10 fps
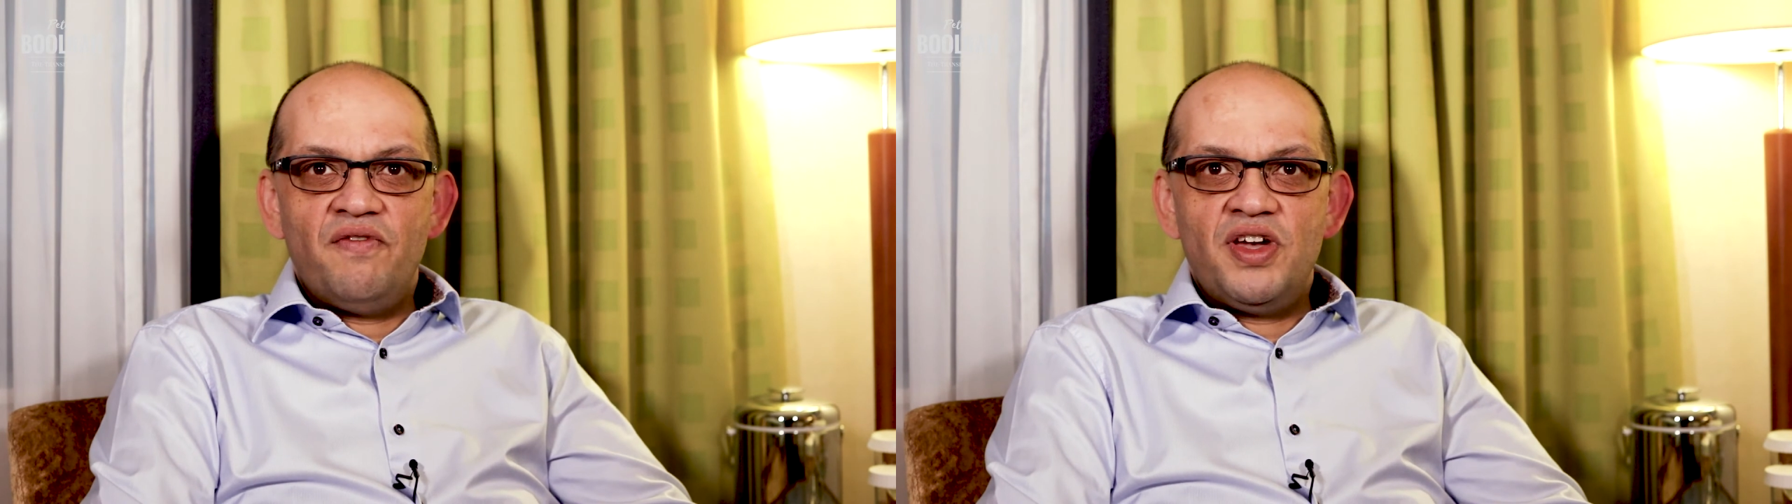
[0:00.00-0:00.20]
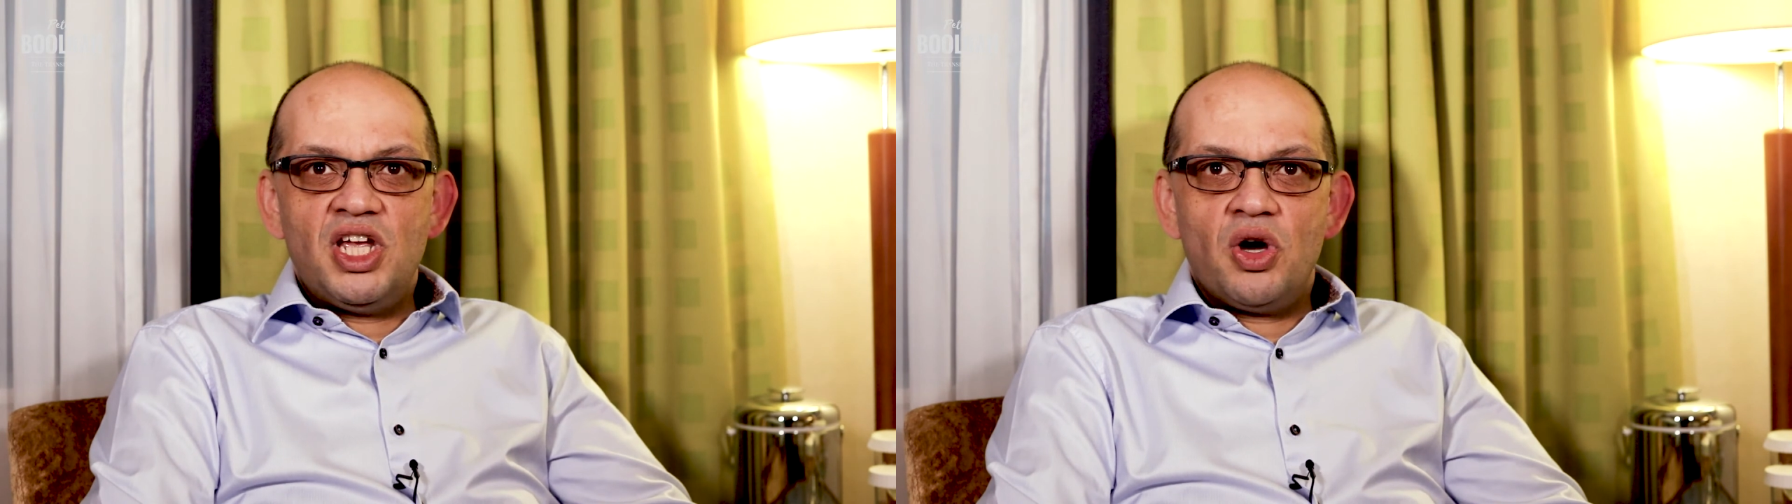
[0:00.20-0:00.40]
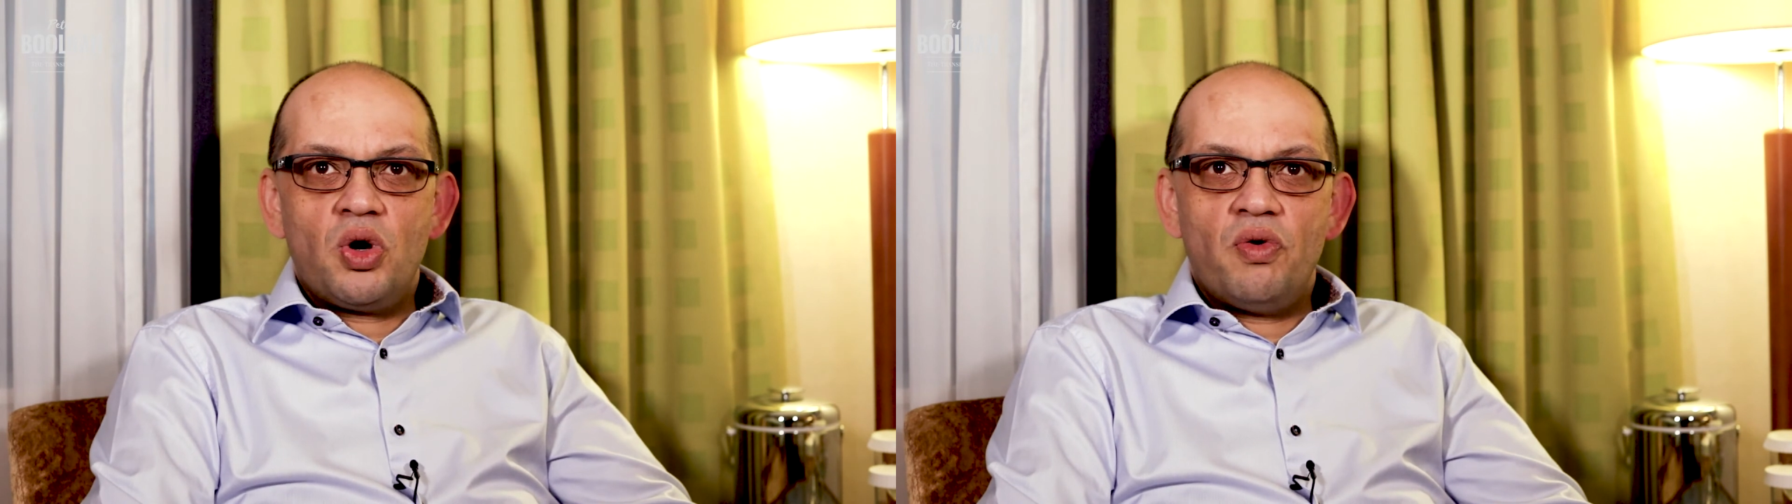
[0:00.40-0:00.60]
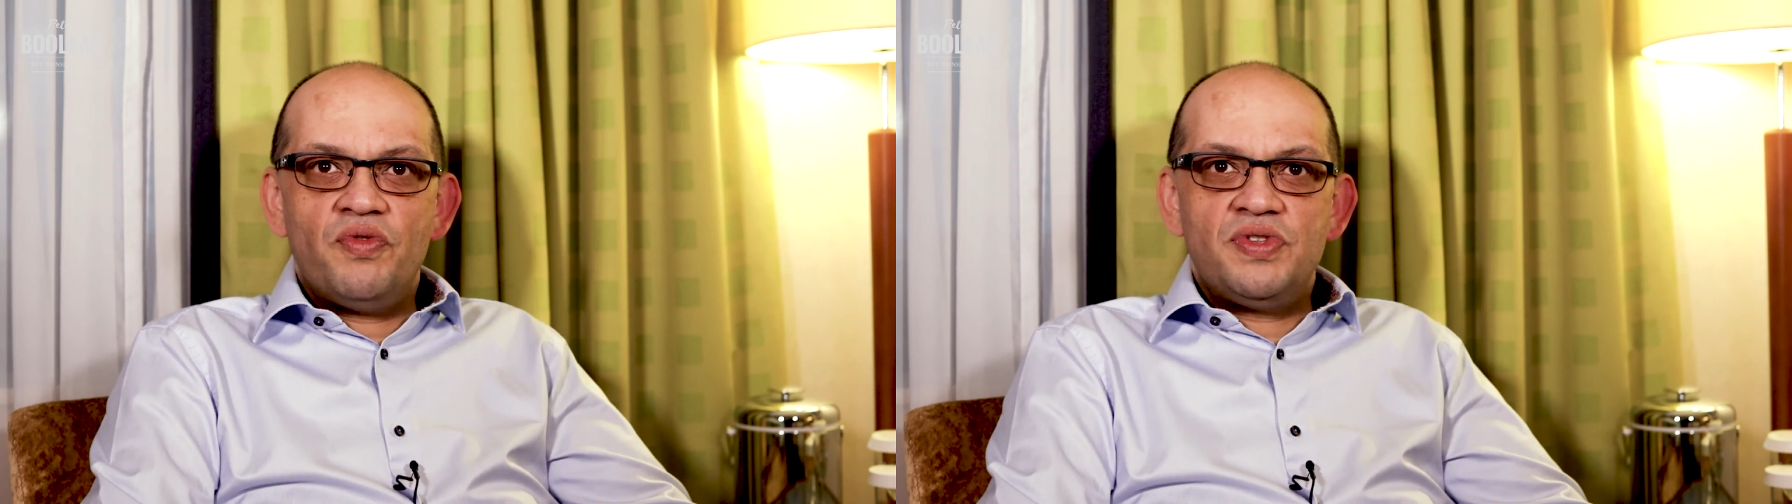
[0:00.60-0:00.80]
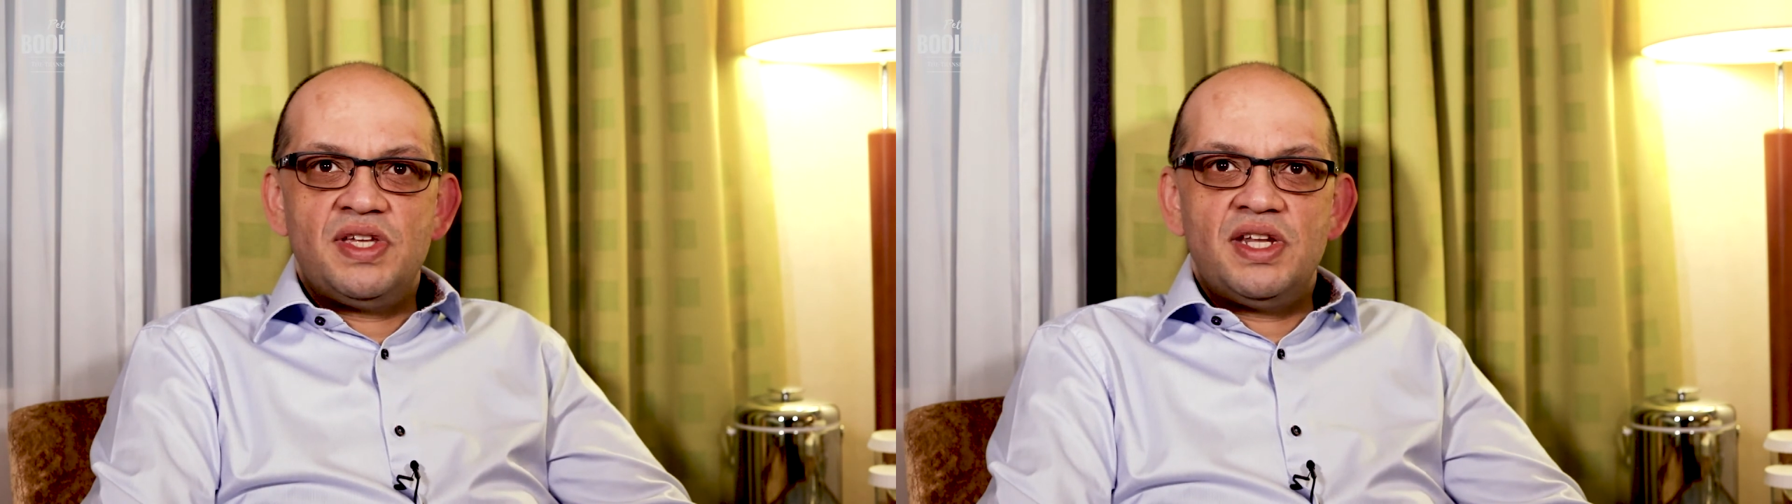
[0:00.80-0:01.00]
Video
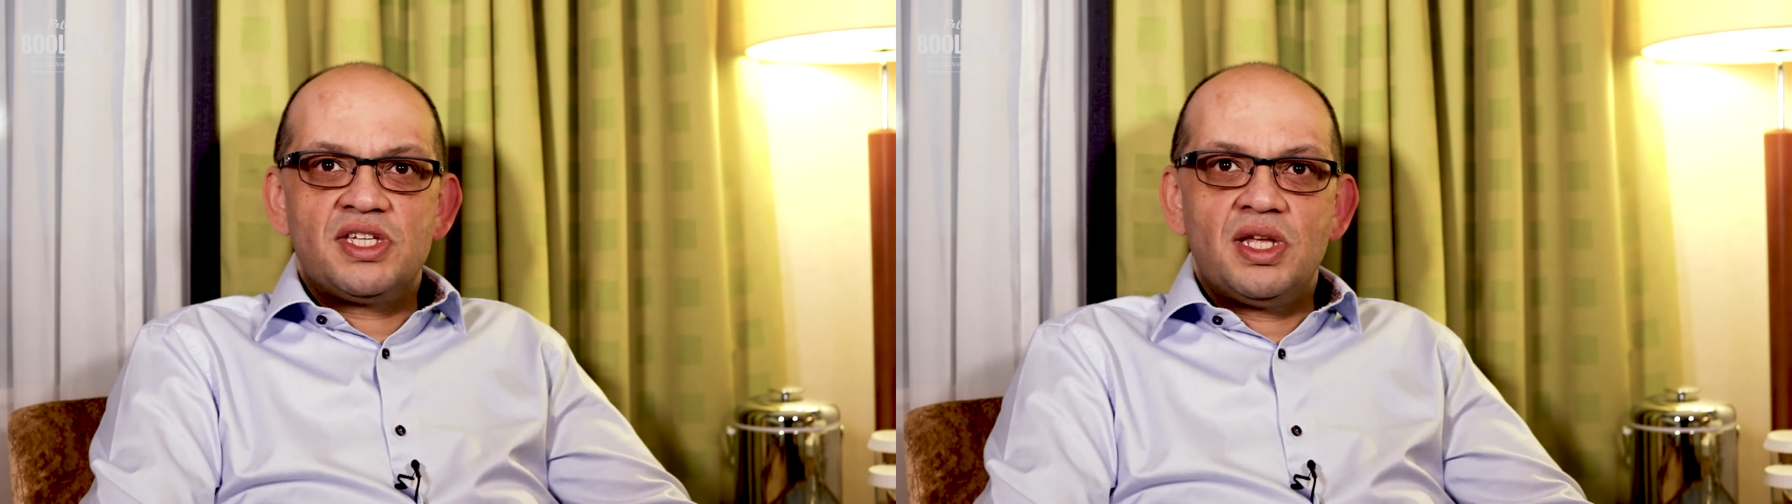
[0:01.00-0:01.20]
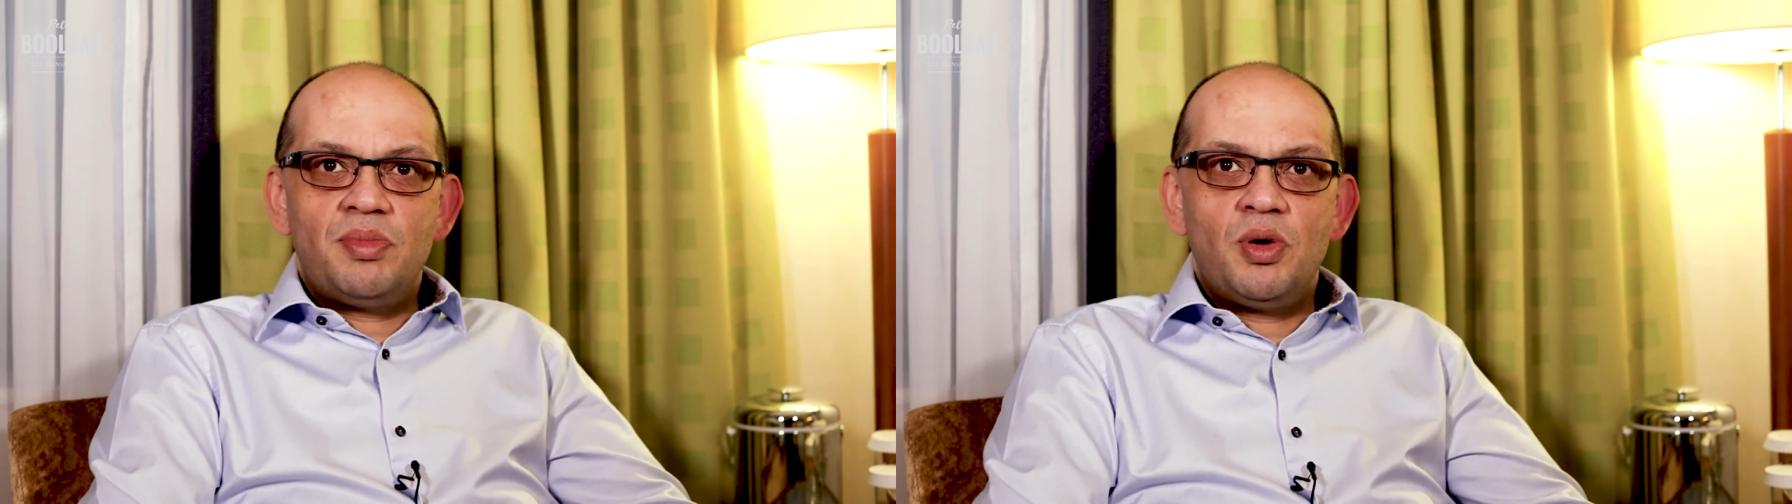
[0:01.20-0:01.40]
conferencing is going